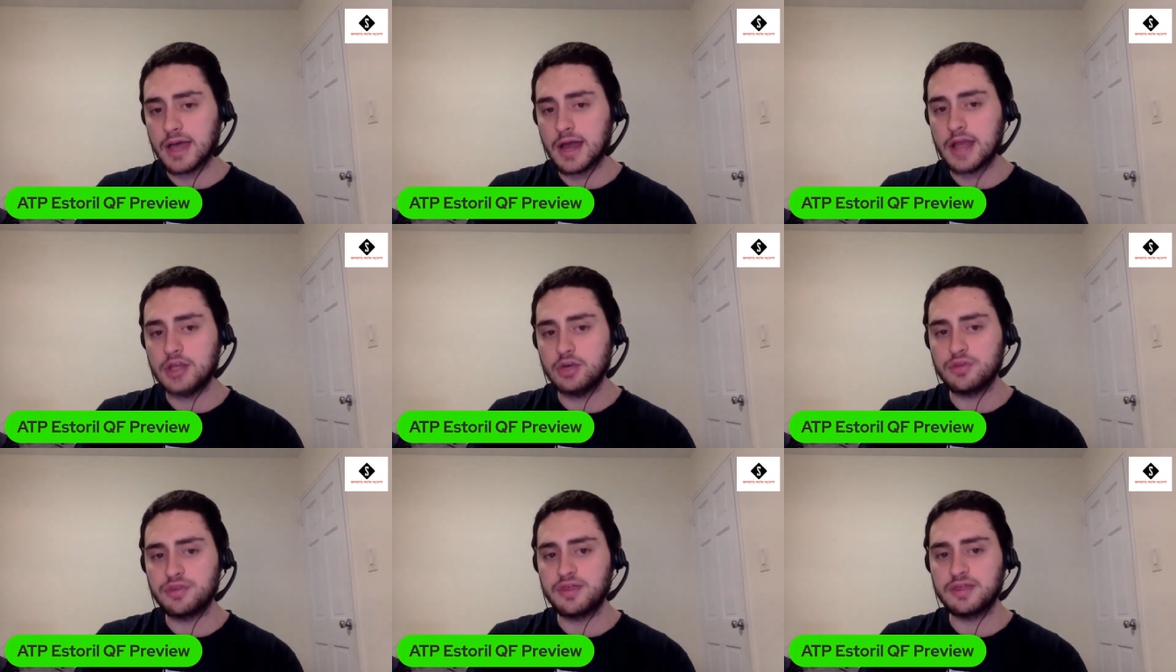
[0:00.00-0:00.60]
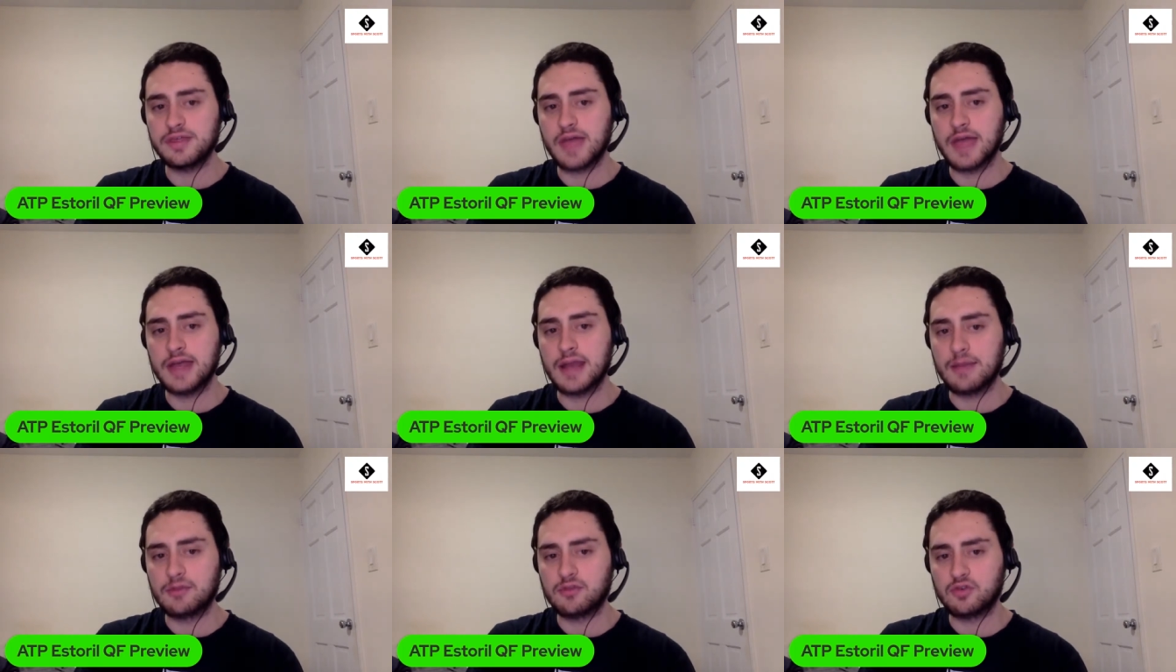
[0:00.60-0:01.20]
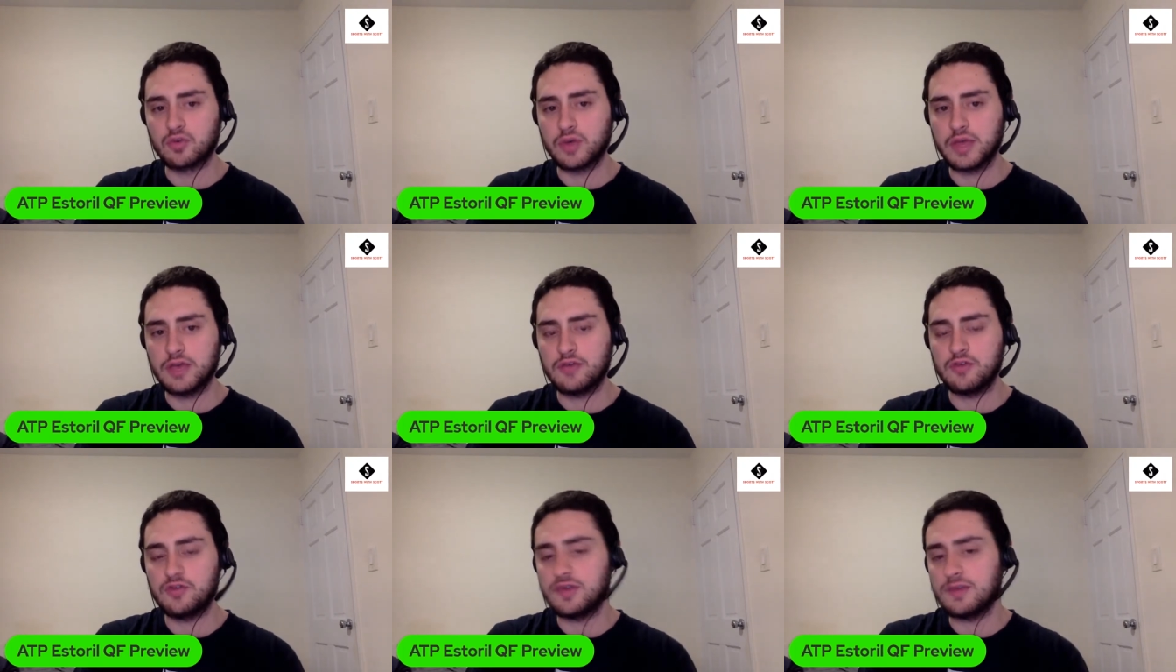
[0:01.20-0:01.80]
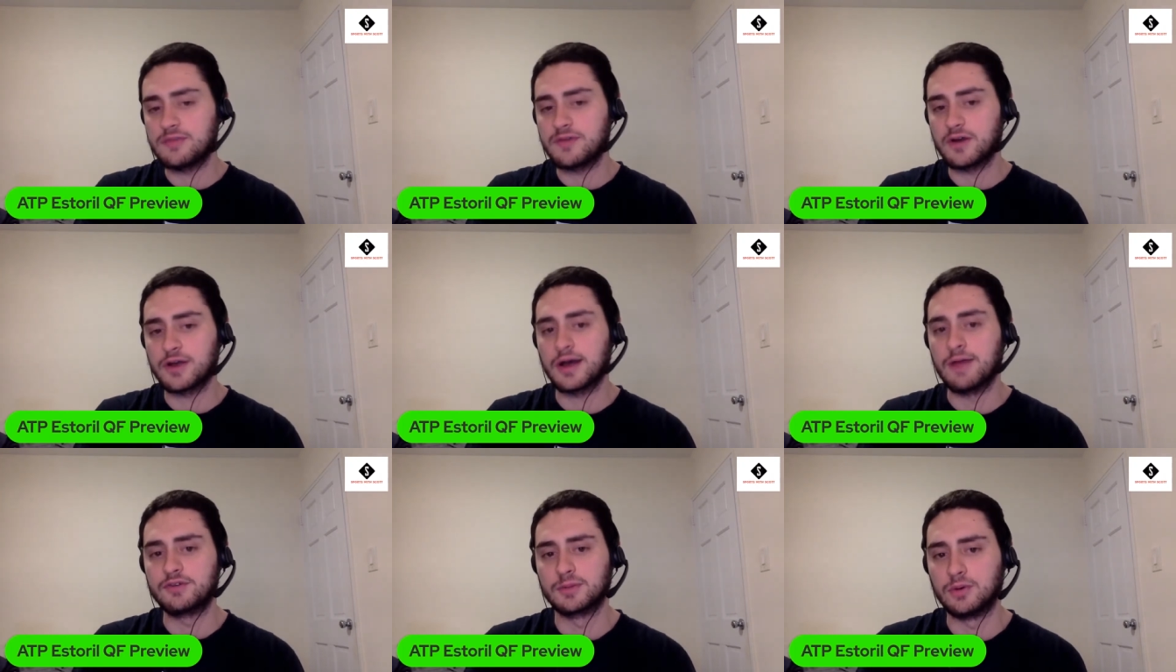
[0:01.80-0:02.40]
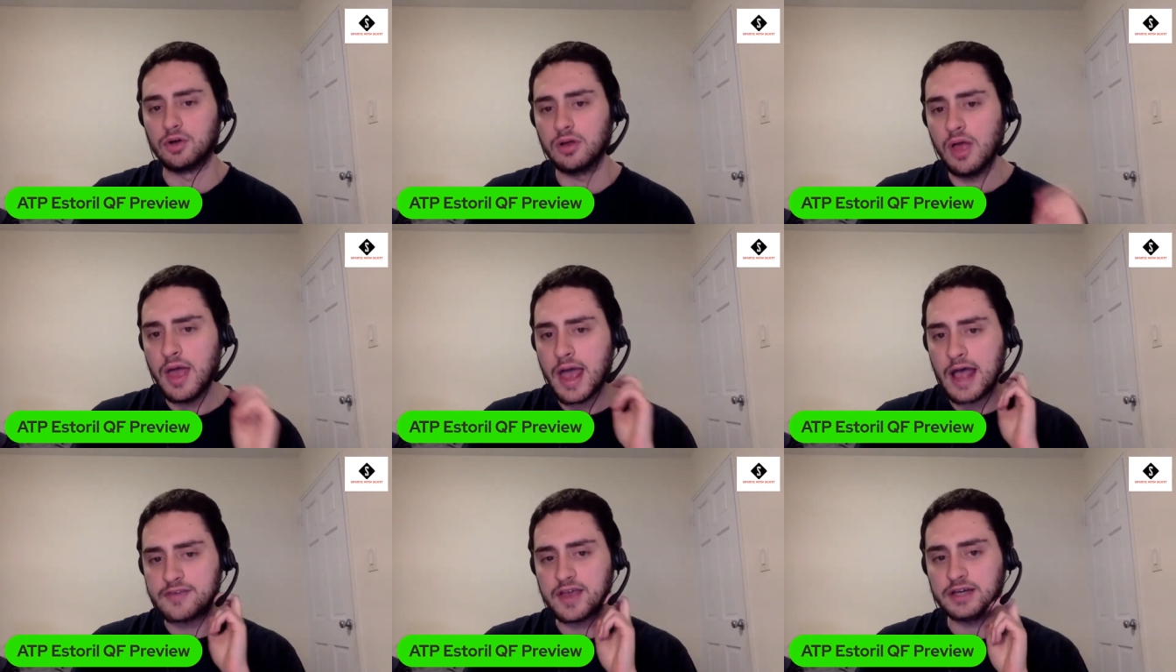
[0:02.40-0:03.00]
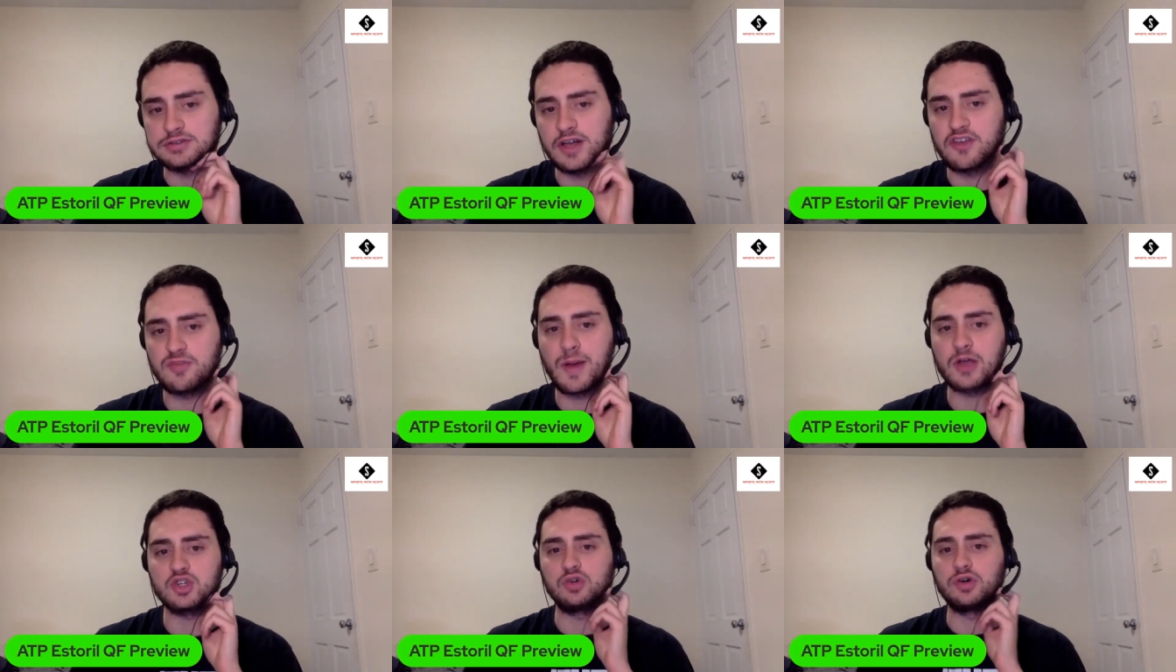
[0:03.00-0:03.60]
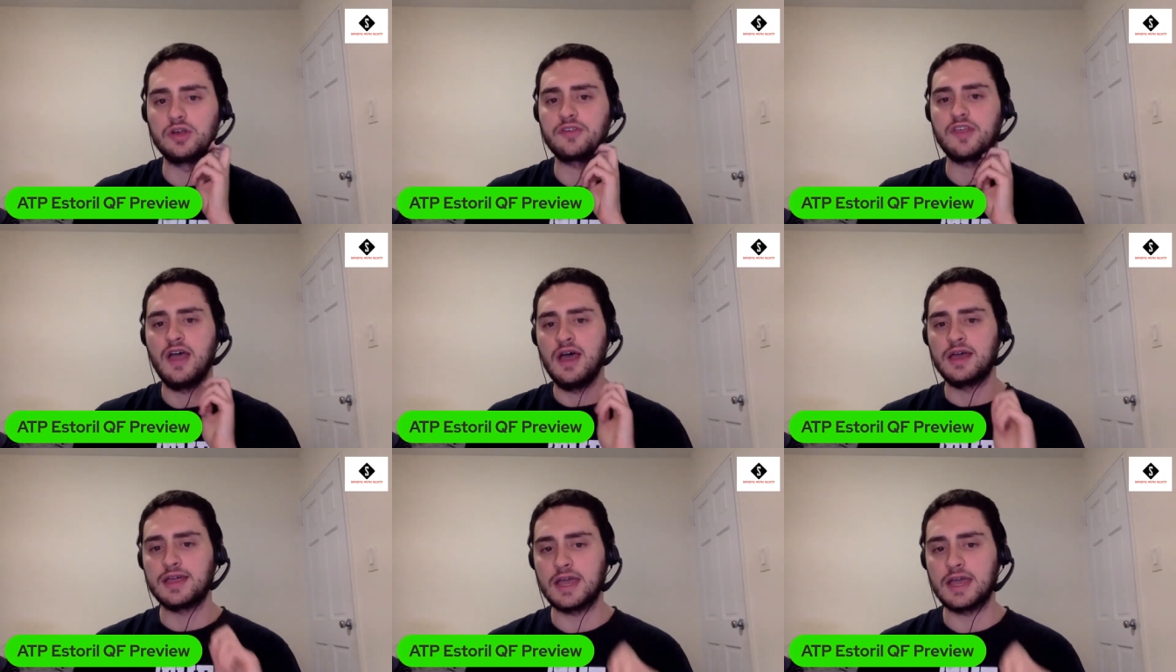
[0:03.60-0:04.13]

and I do think that Llamas Ruiz, who seems very comfortable as a clay specialist,